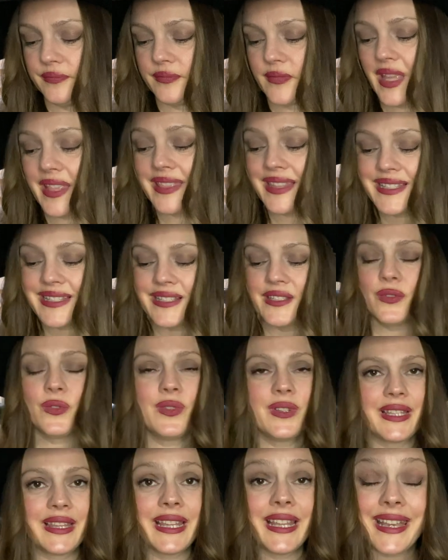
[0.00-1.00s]
And this is
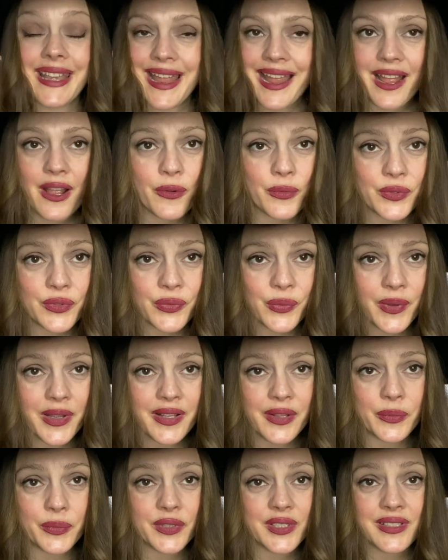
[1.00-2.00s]
all in the now as
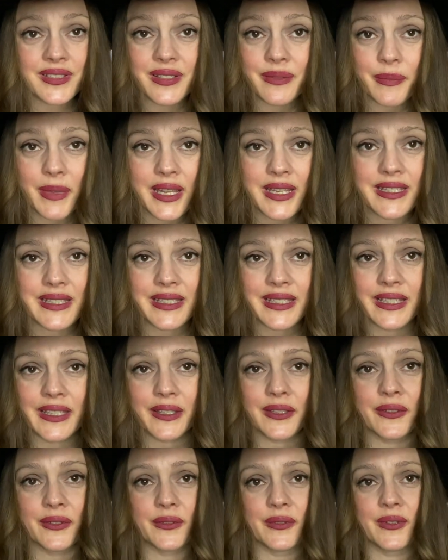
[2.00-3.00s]
well, which is amazing.
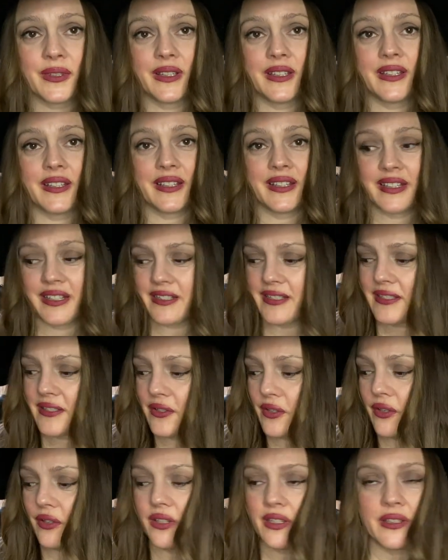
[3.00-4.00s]
This is
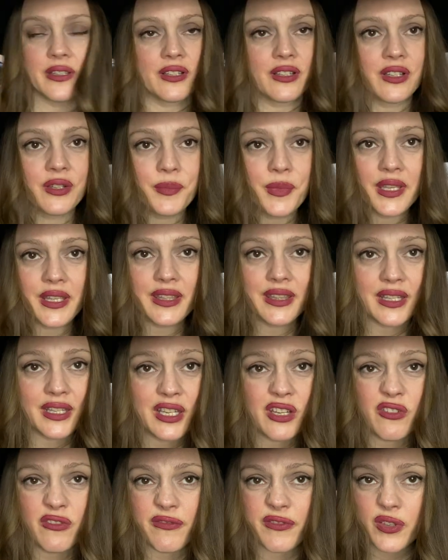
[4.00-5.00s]
not coming in the
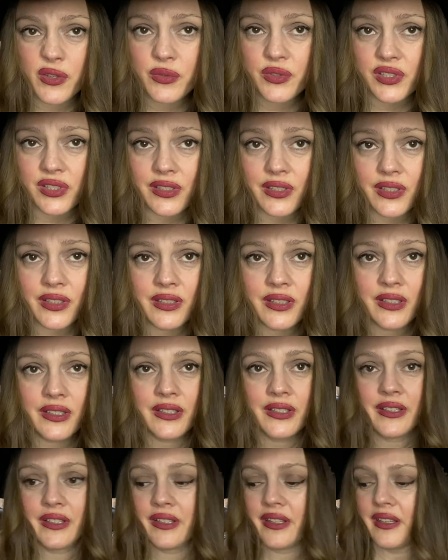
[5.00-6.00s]
near future.
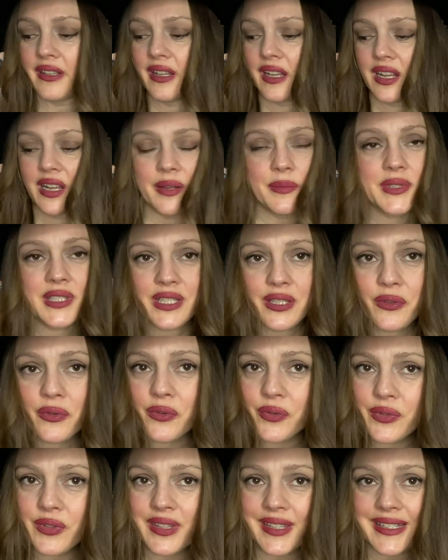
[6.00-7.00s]
I'm seeing
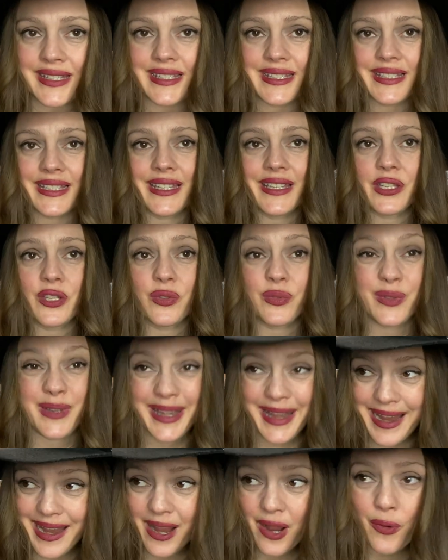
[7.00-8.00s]
all this in your
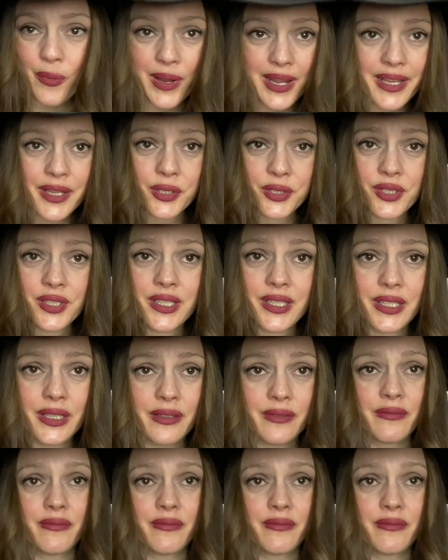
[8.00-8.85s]
now energy.